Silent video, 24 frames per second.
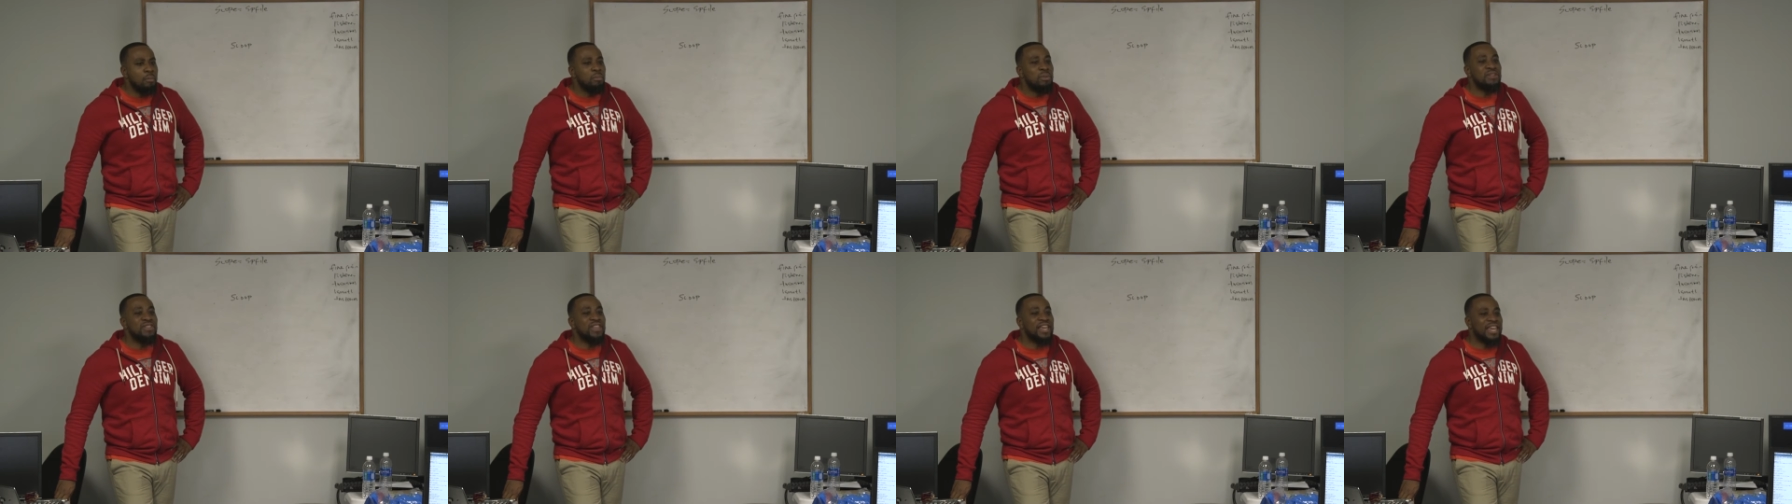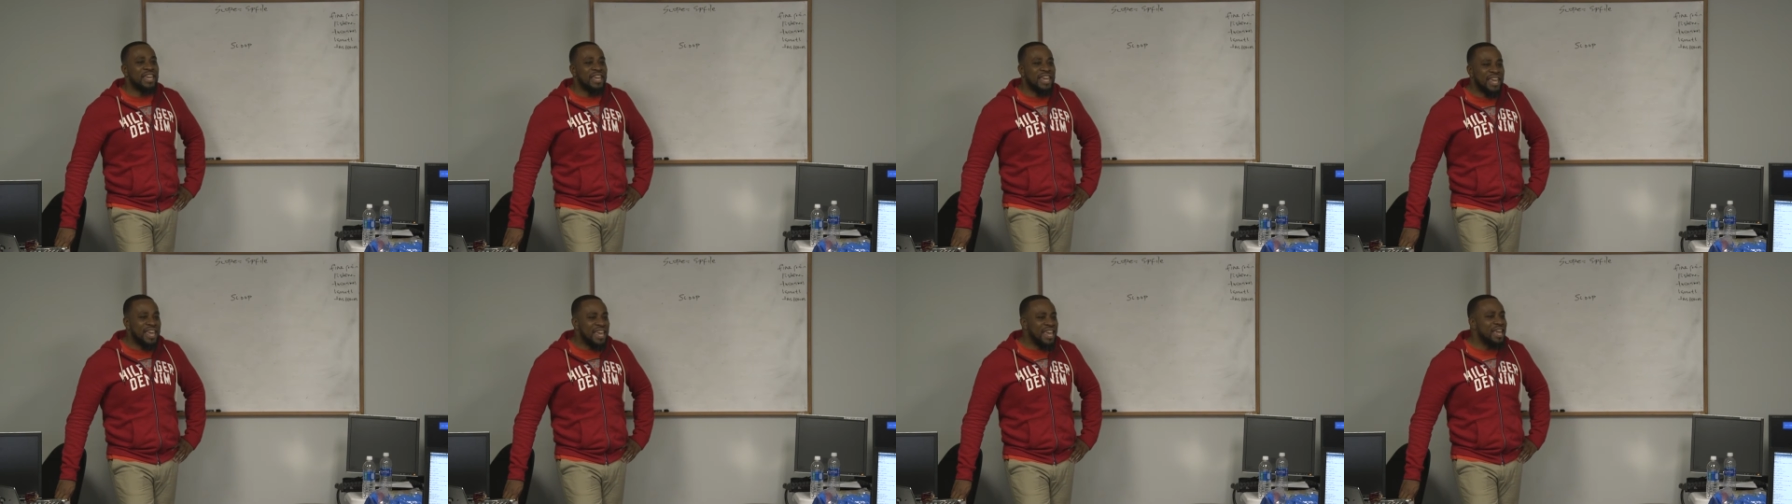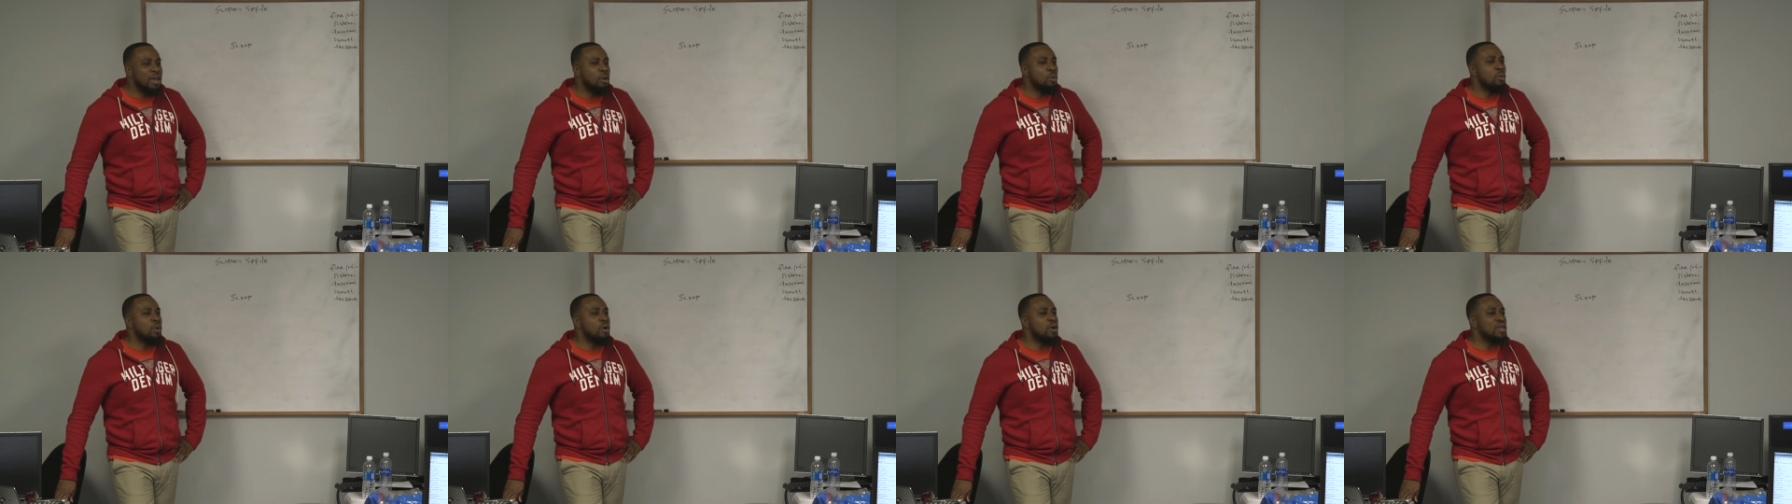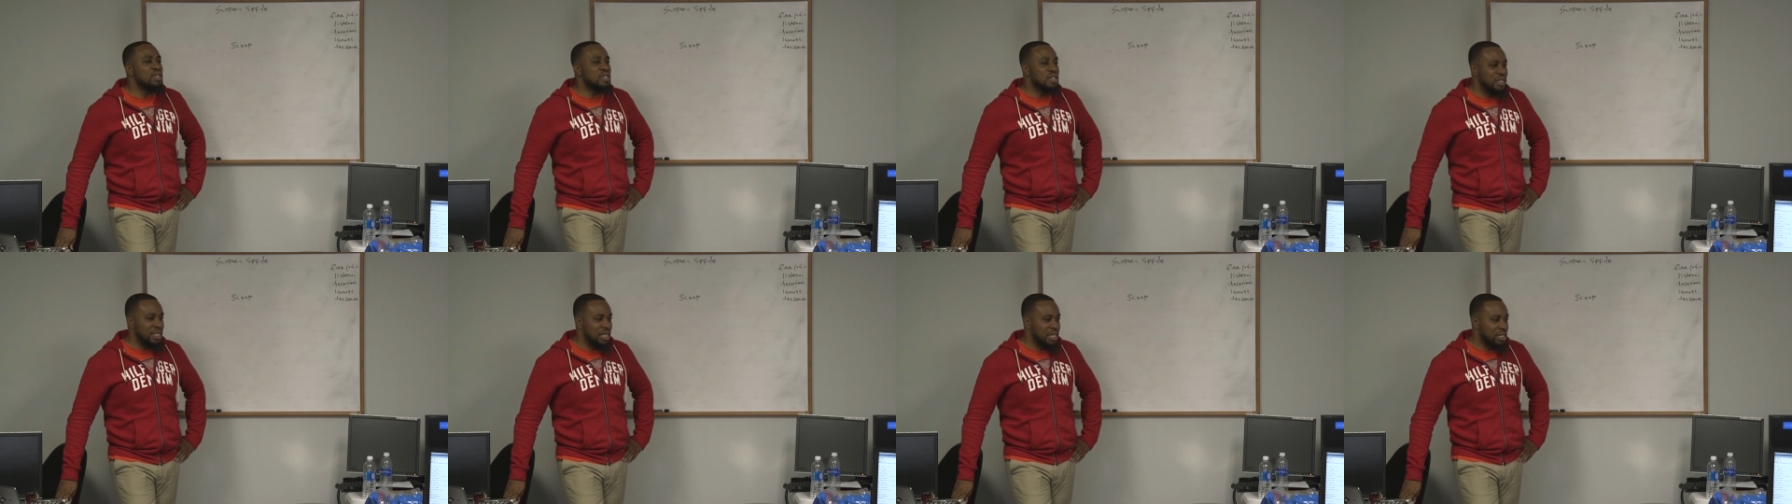But the key
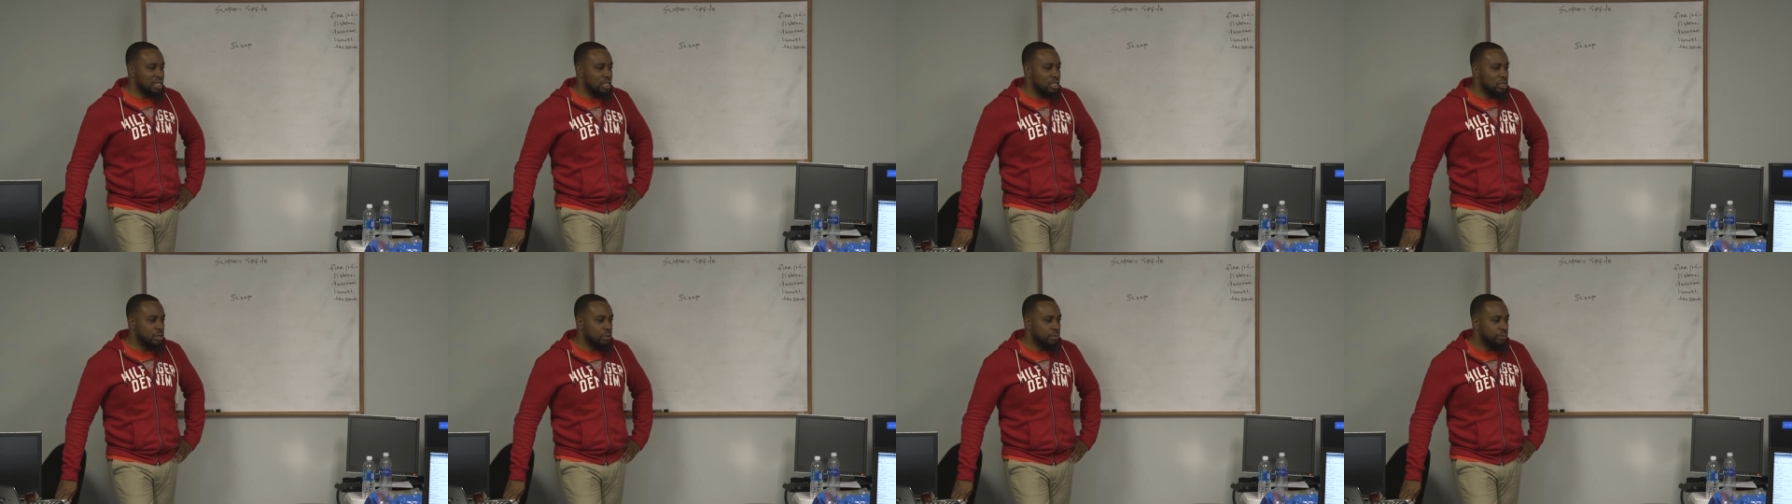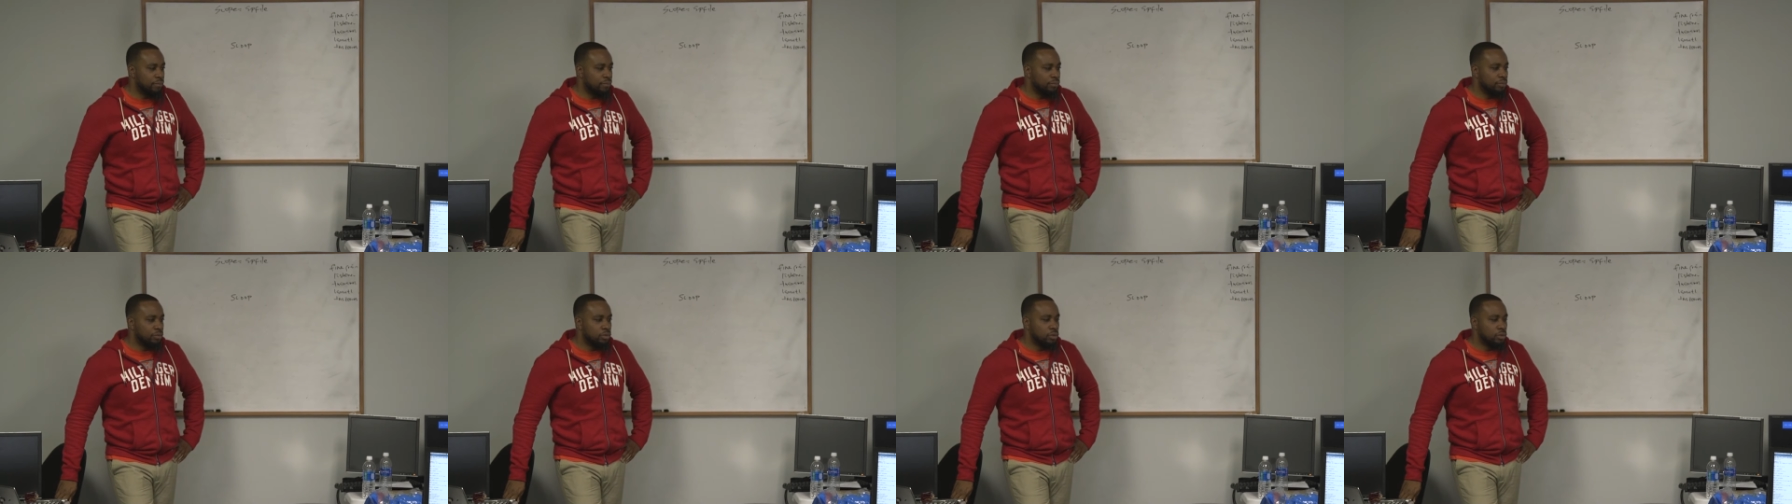word is this.